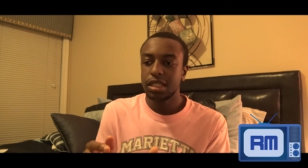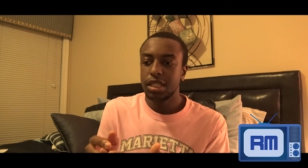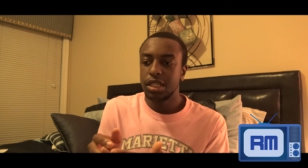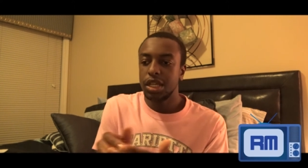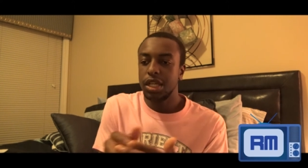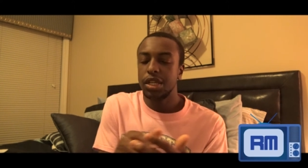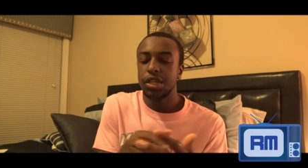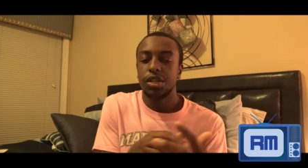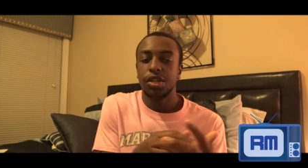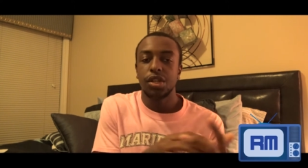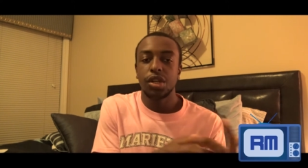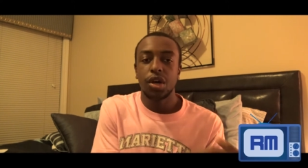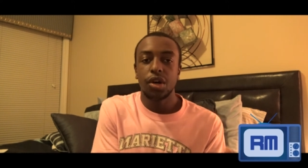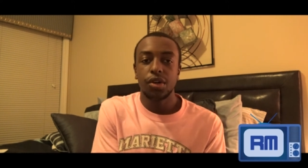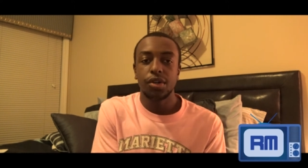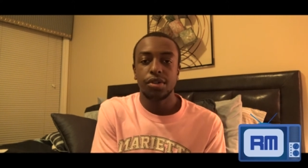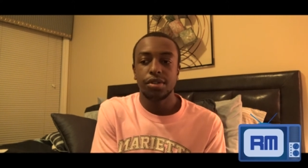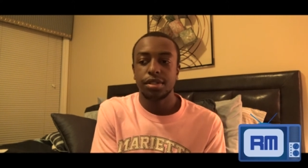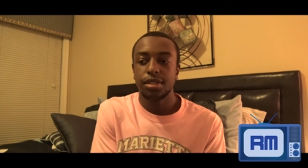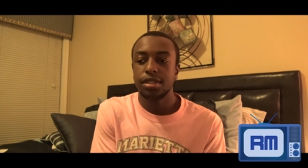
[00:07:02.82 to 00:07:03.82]
you, you
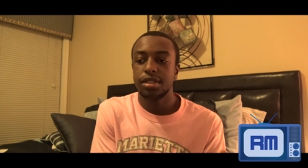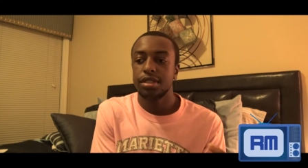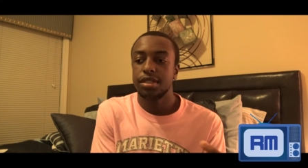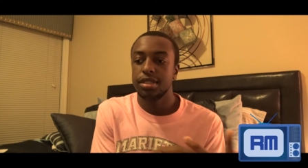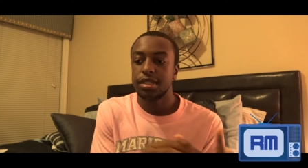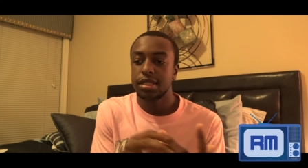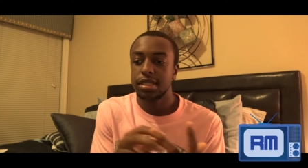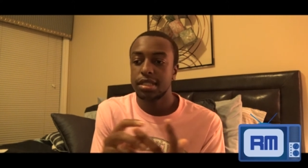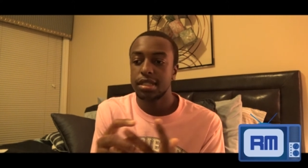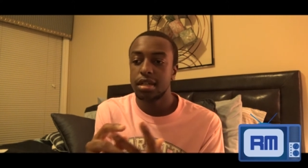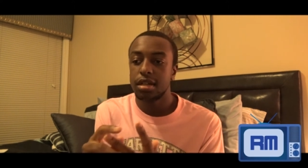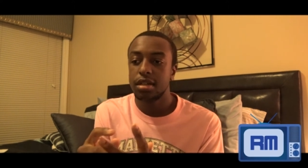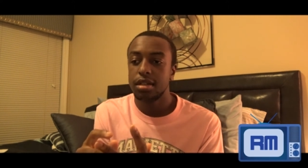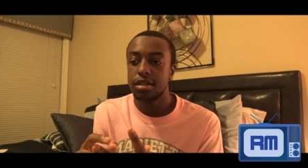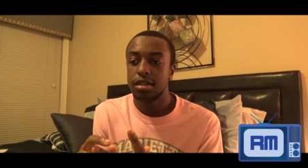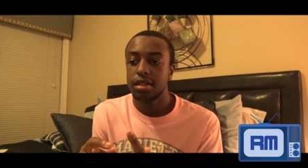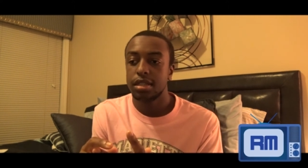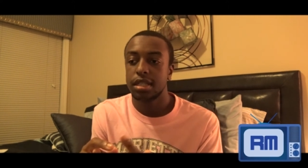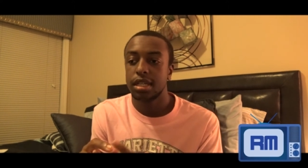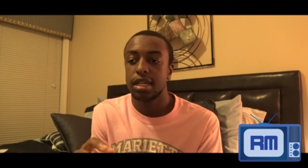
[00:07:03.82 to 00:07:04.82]
know, you
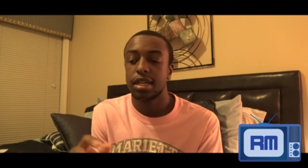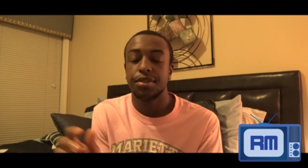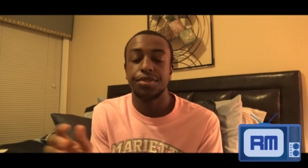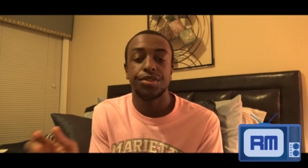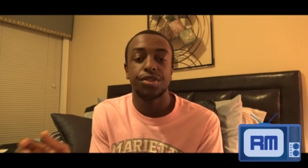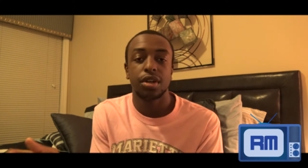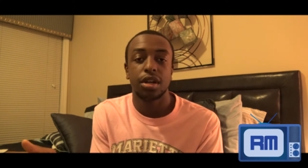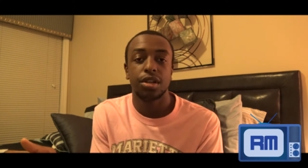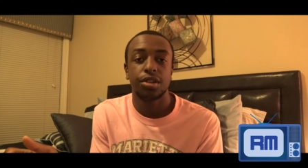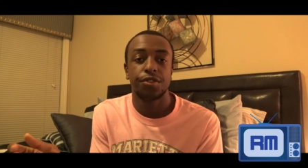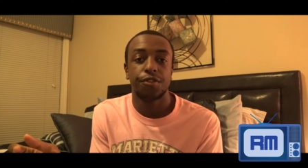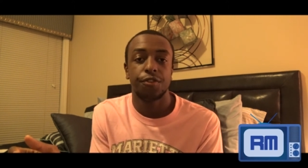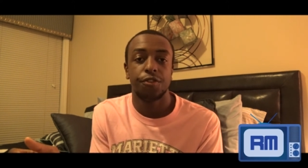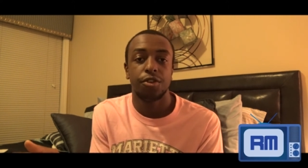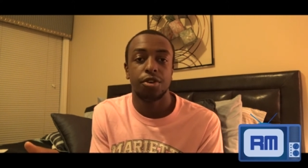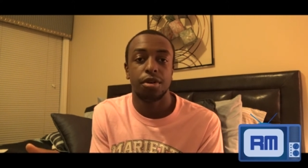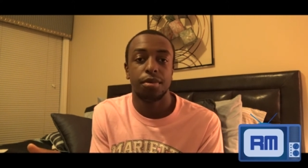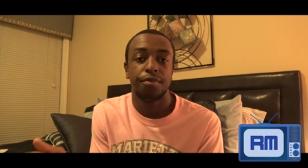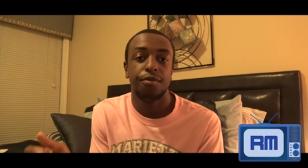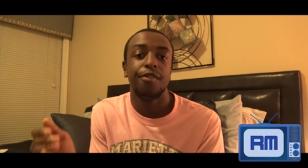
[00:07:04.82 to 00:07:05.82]
saw the concerns
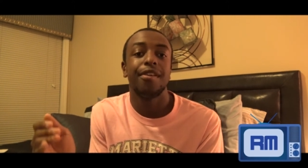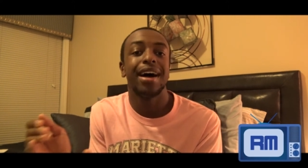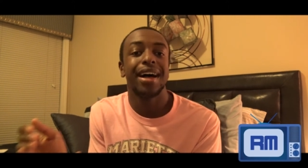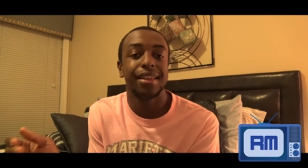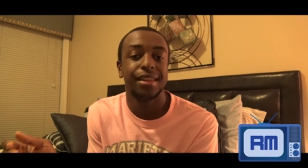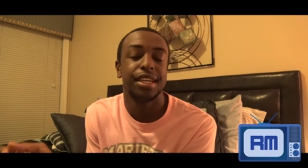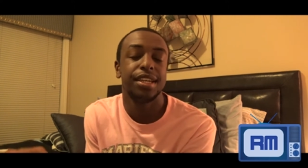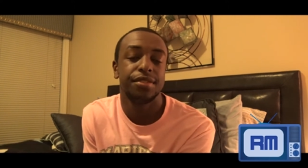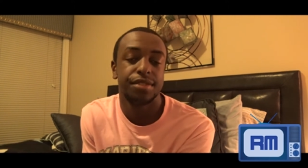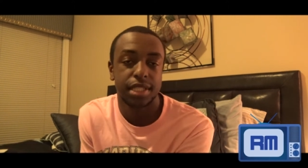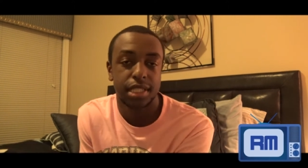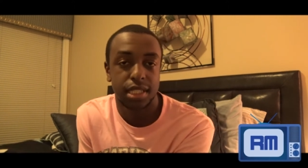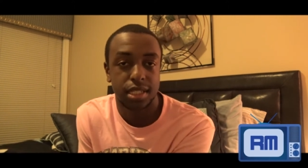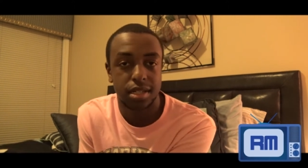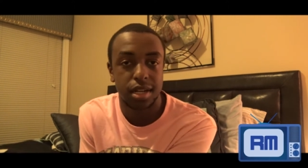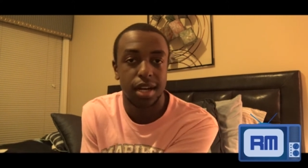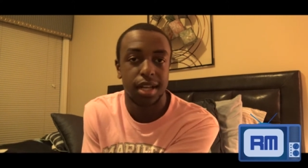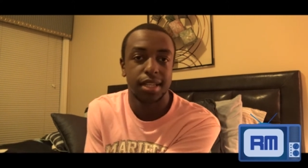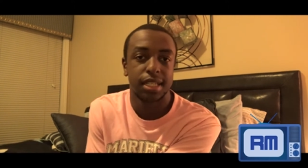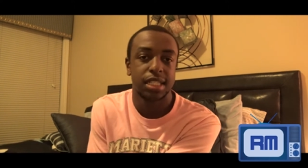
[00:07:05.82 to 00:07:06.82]
for him while he was in
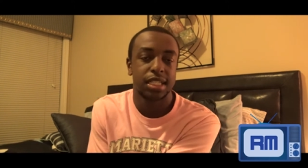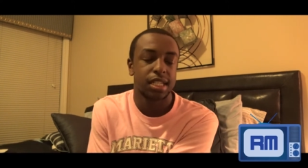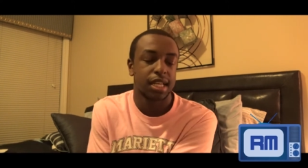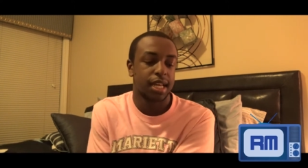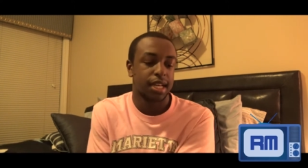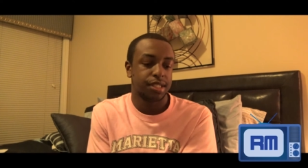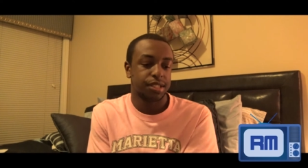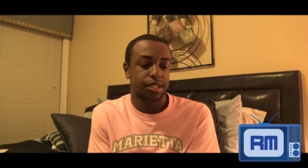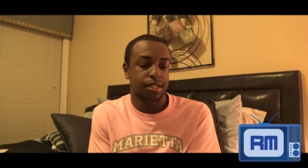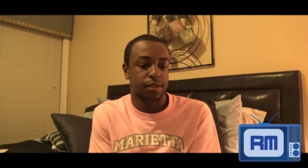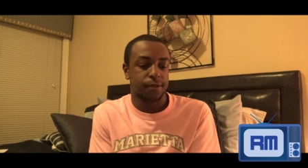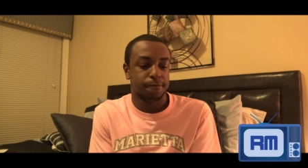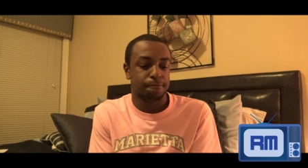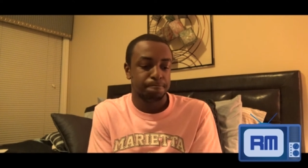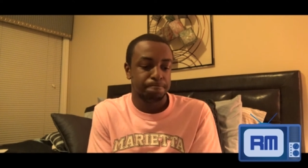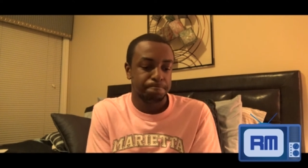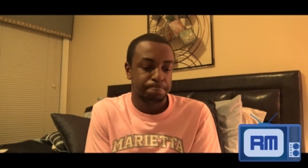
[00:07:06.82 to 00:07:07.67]
college last year.